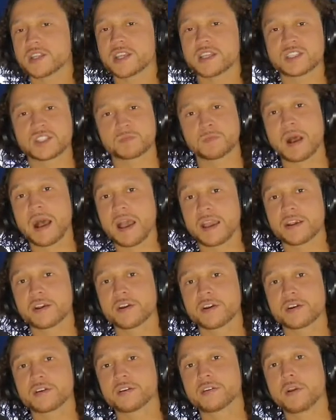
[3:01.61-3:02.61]

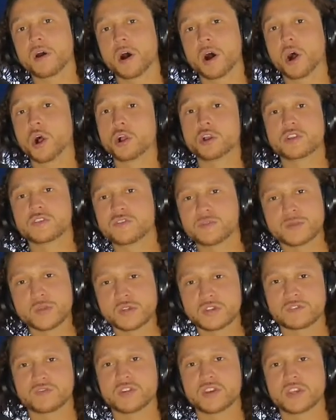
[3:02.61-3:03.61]
inspired all of the
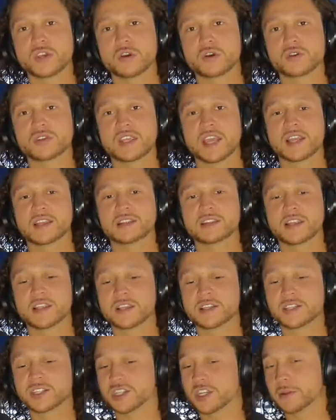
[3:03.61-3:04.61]
music videos and
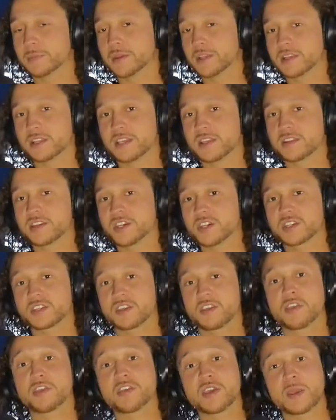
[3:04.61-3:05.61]
legitimately
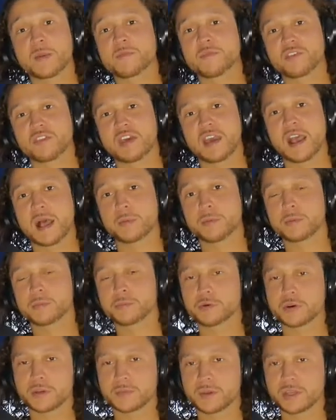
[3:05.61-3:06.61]
just the theme for the album
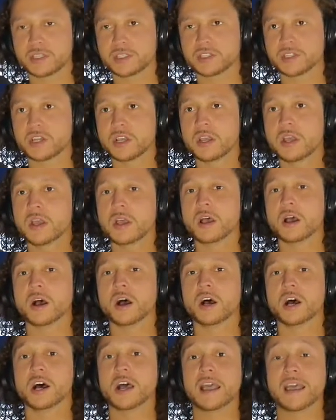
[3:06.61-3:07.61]
pretty much.
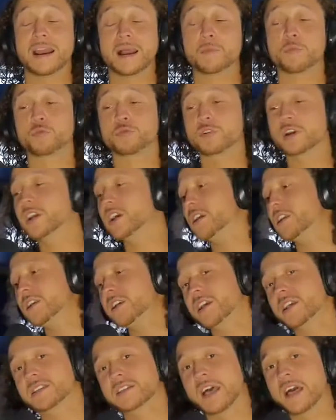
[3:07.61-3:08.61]
And I'm
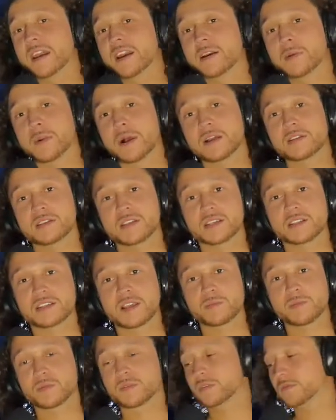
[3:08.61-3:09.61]
really excited about this.
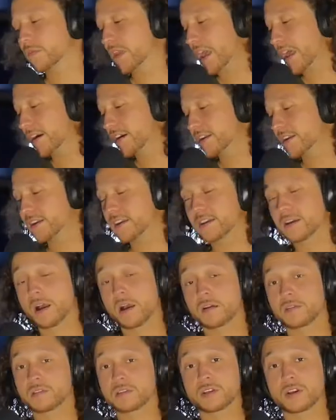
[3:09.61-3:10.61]
I've been editing it,
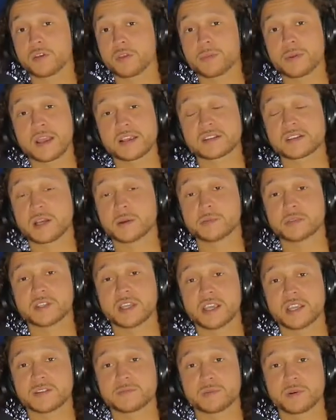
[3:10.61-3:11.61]
the past couple of
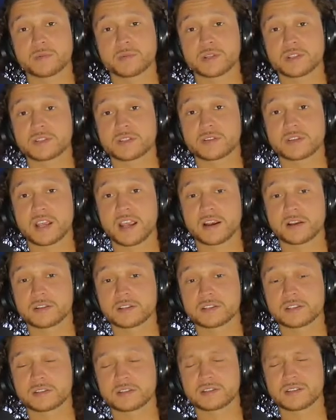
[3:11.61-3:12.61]
days, pretty much
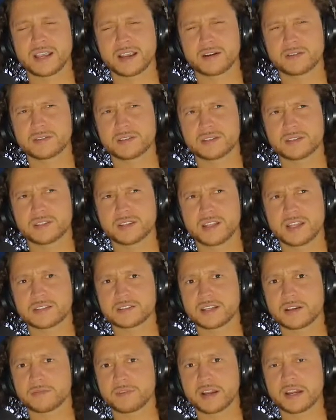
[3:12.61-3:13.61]
tirelessly.
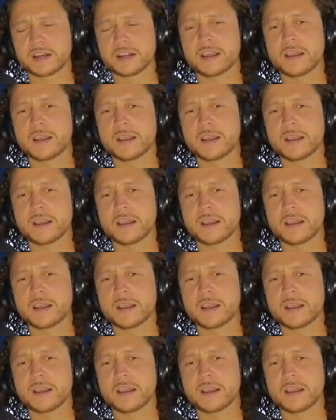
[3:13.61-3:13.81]
That's not right.